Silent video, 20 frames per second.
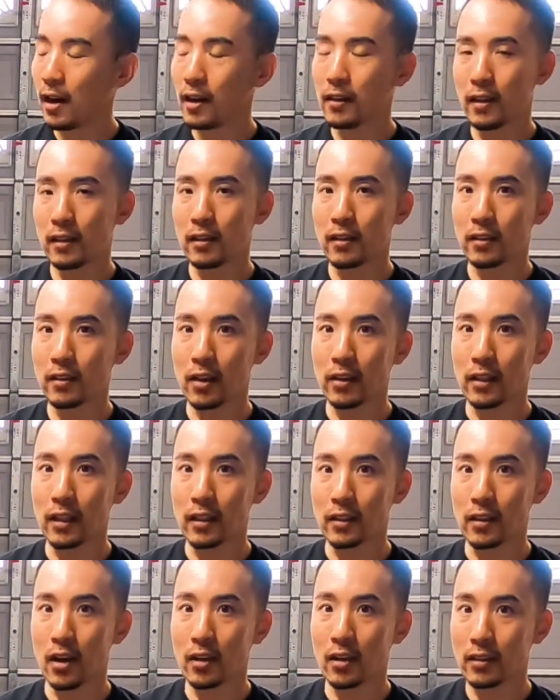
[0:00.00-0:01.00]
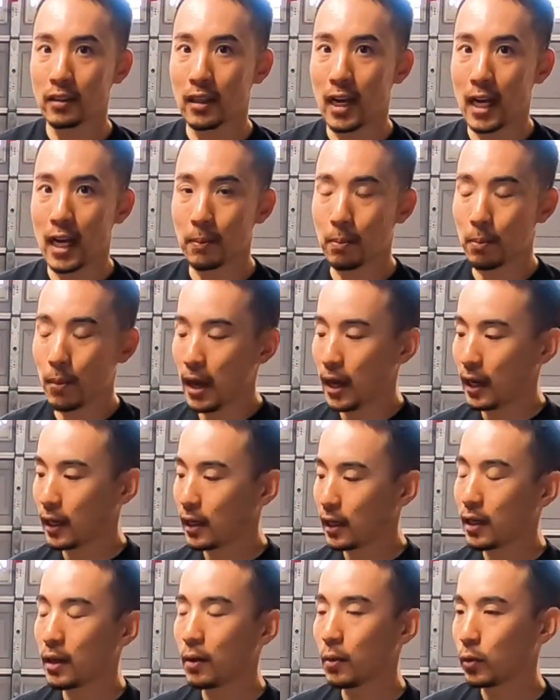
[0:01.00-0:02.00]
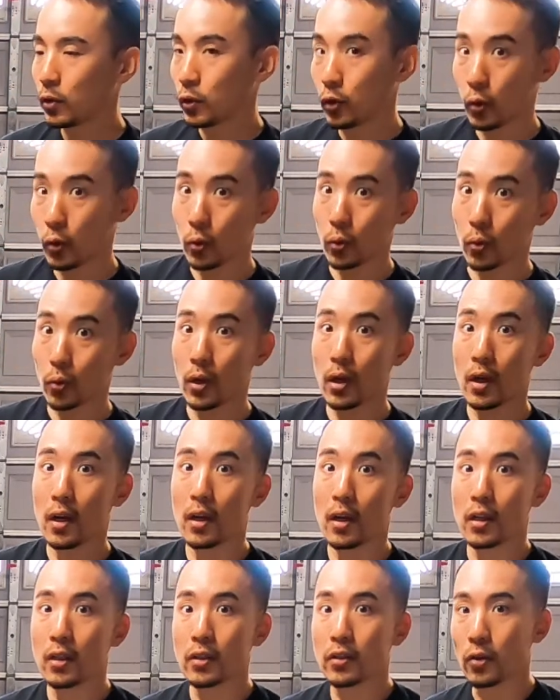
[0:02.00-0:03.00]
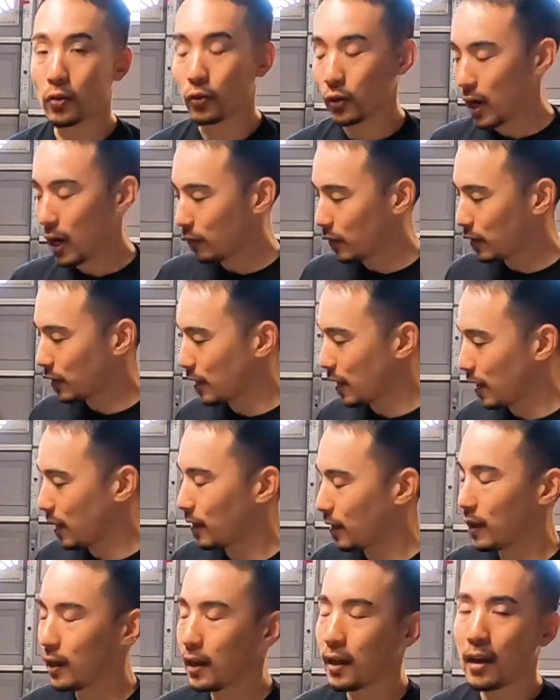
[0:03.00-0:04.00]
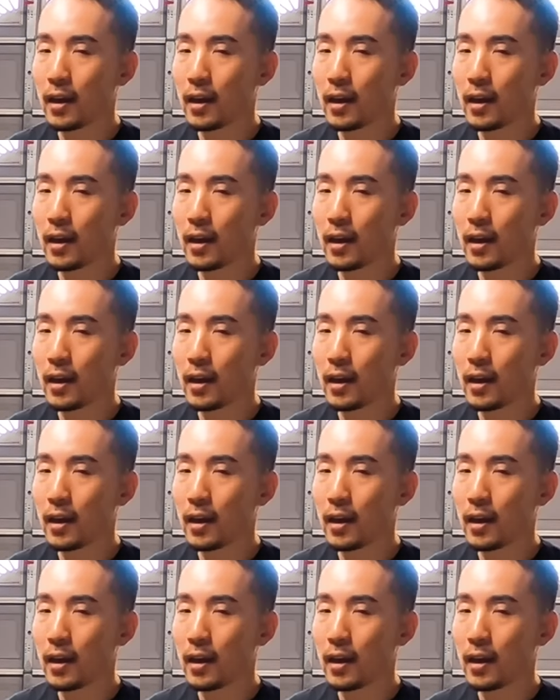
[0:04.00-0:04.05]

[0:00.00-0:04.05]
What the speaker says: This is on the exhaust side, bank 2, so driver's side,